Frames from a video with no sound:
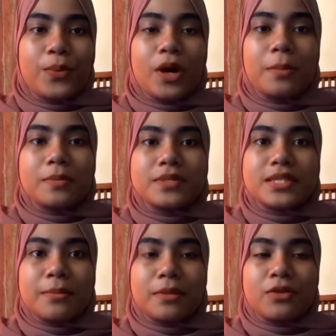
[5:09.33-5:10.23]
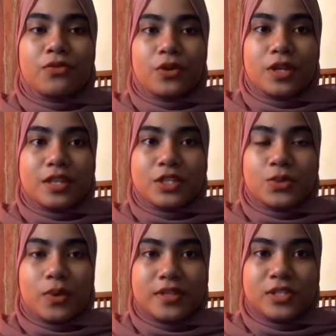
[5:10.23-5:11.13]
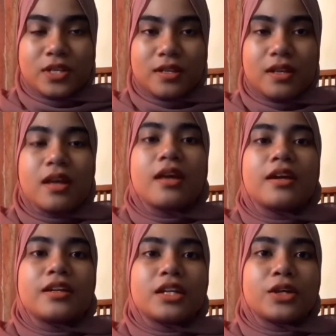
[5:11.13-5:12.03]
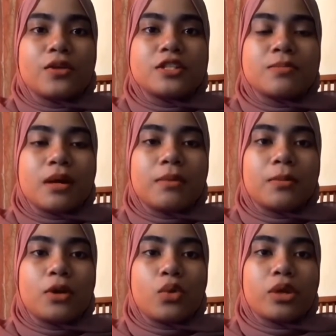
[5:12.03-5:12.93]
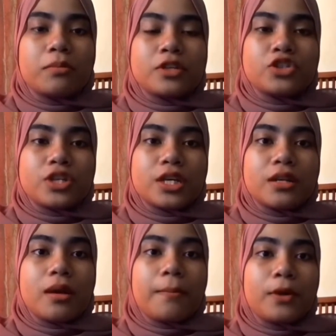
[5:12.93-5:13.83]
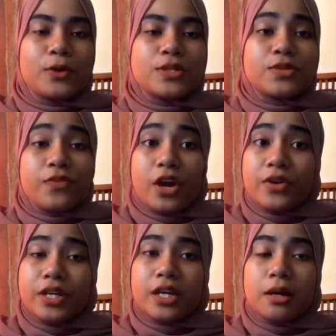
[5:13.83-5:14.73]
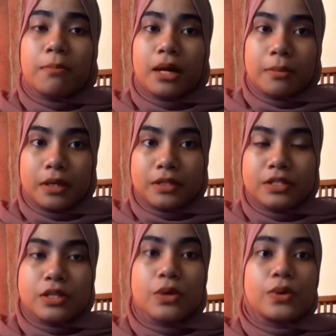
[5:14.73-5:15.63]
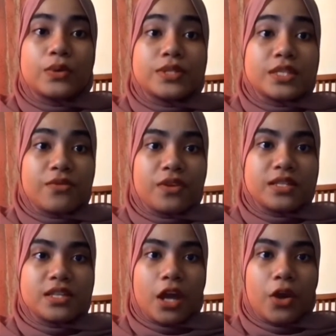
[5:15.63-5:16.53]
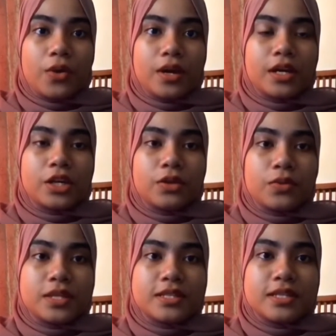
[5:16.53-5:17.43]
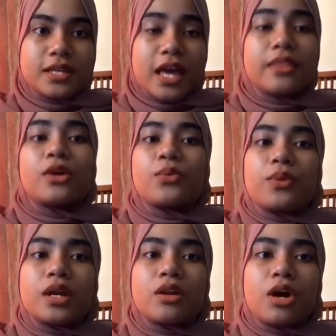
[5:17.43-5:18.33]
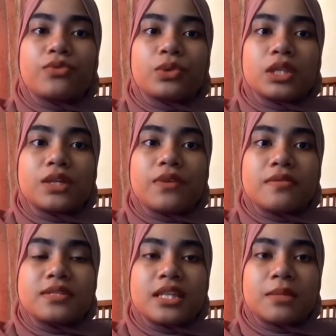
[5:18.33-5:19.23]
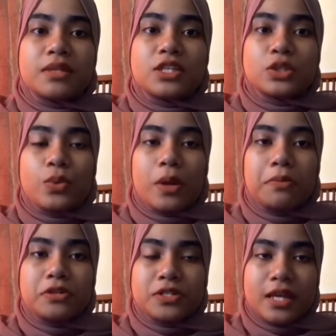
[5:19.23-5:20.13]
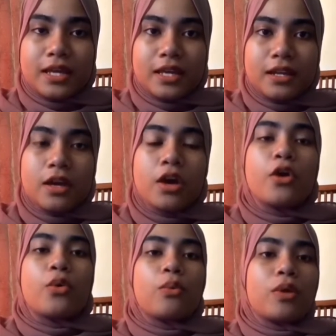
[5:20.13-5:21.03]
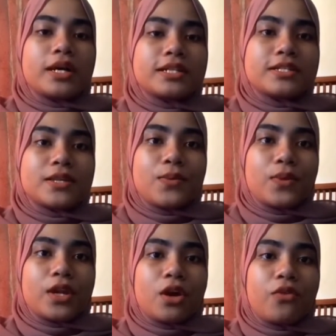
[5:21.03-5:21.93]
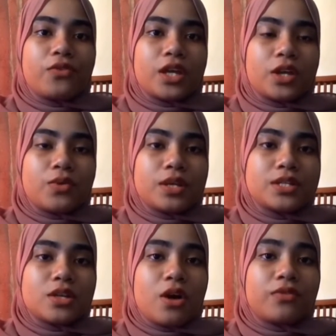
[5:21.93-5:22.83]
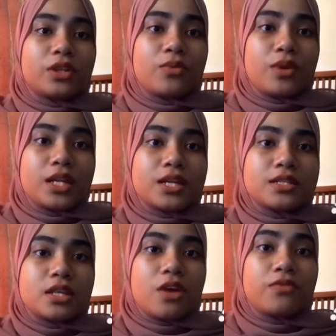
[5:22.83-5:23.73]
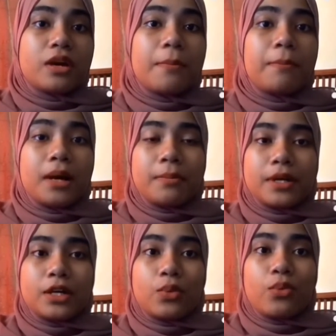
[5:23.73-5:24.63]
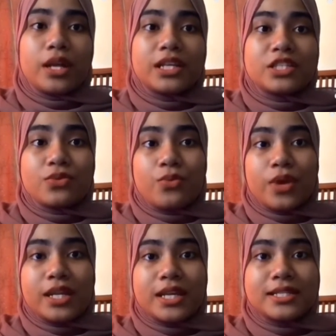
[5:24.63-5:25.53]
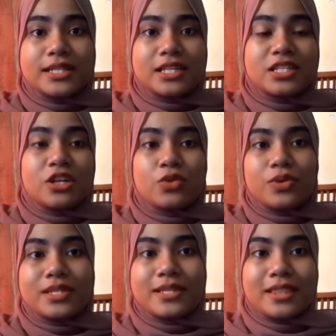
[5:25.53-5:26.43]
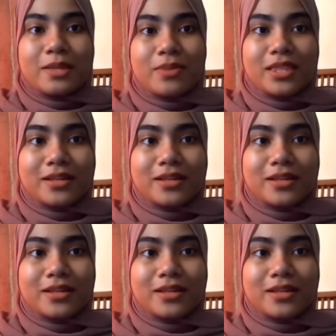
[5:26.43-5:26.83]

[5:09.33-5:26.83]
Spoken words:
Problem statement for this question Nichols bubble blowing machine blows spherical bubbles whose surface area increases at the rate of 25 cm square per second. What is the rate of increase of the radius of a bubble when its radius is 3 cm?